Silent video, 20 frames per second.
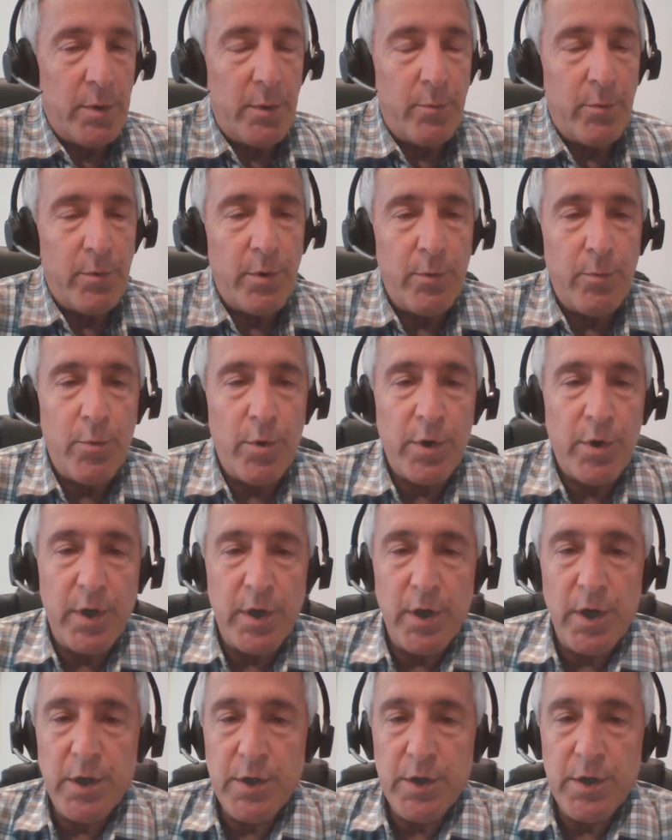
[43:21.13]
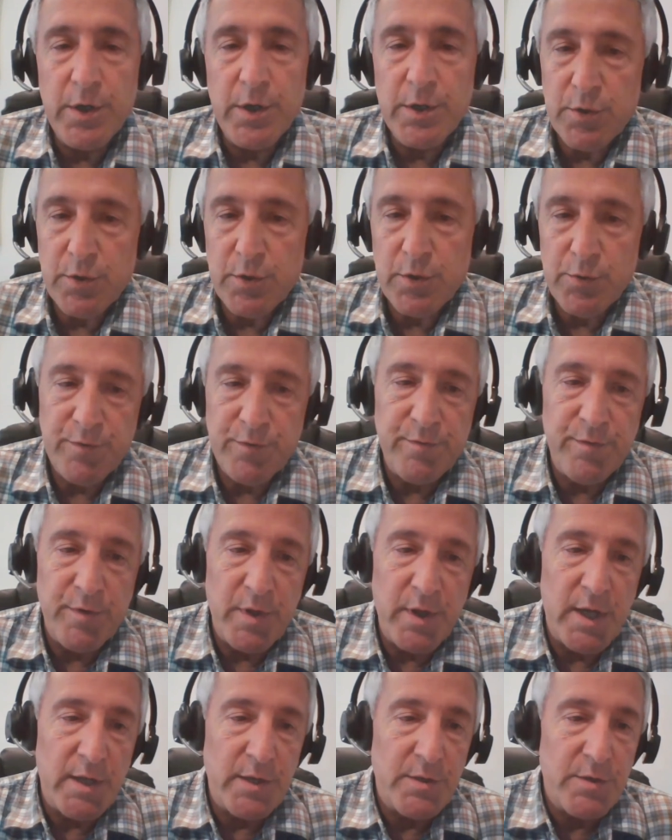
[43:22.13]
but we're working on a solution
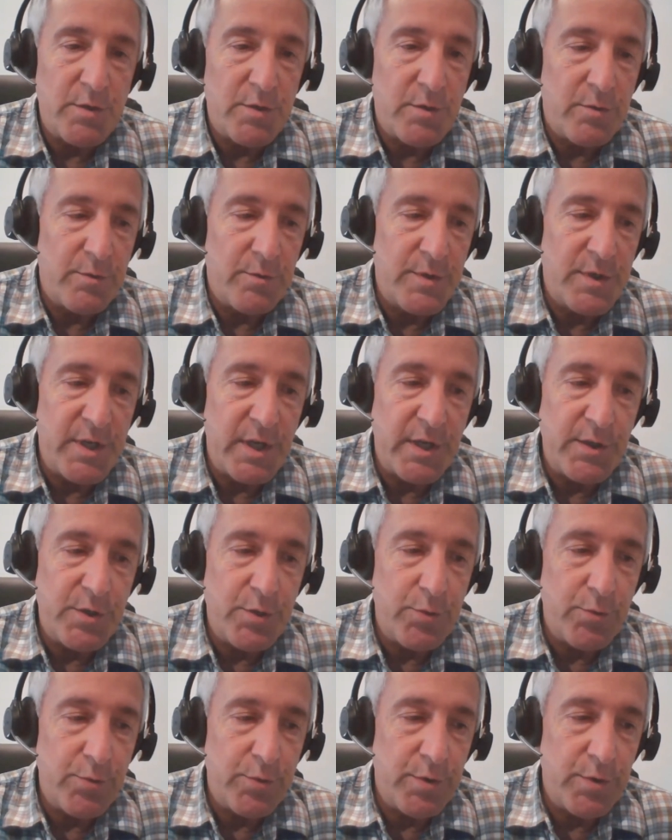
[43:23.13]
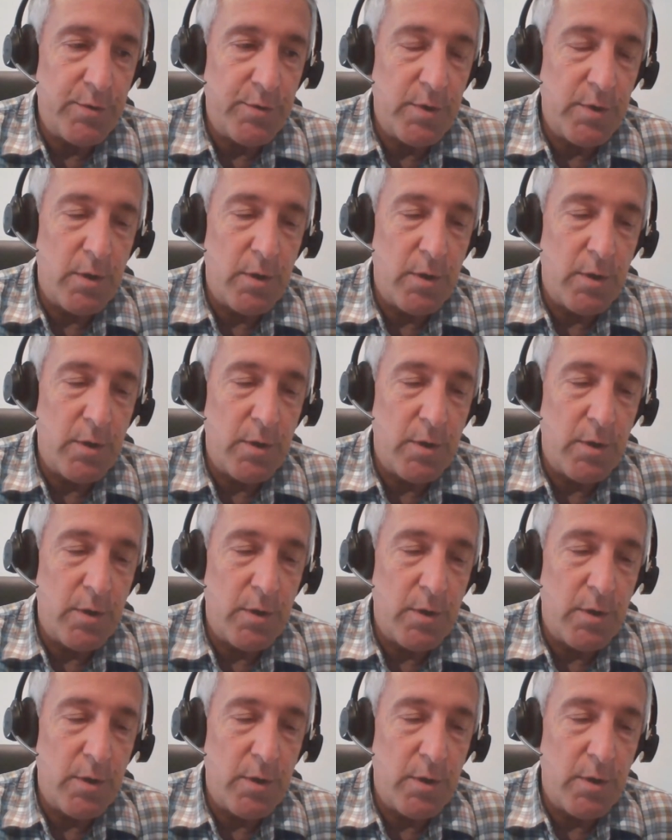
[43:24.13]
for that. So stay tuned.